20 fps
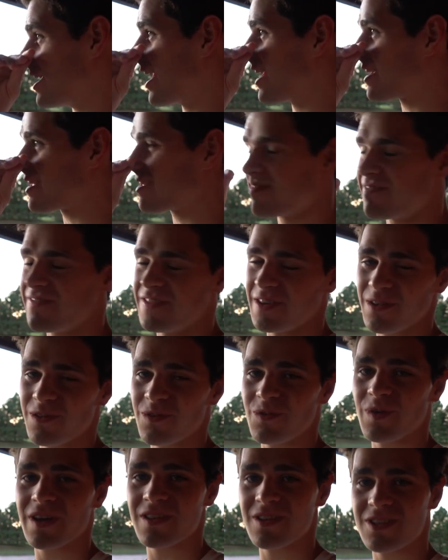I can feel
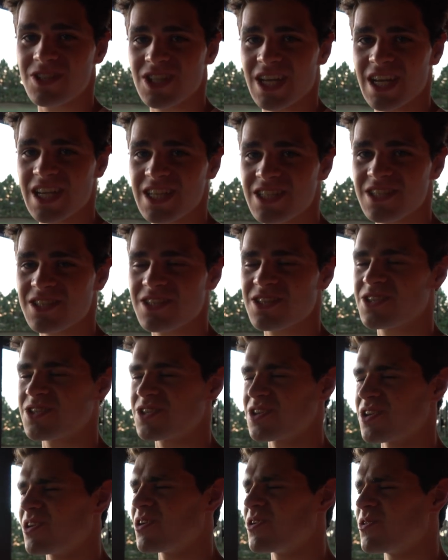the weather changing
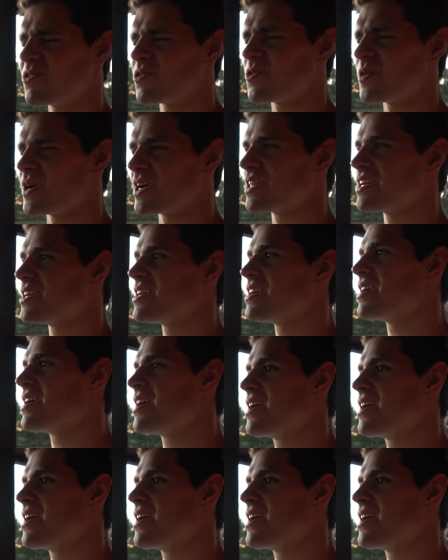so quickly.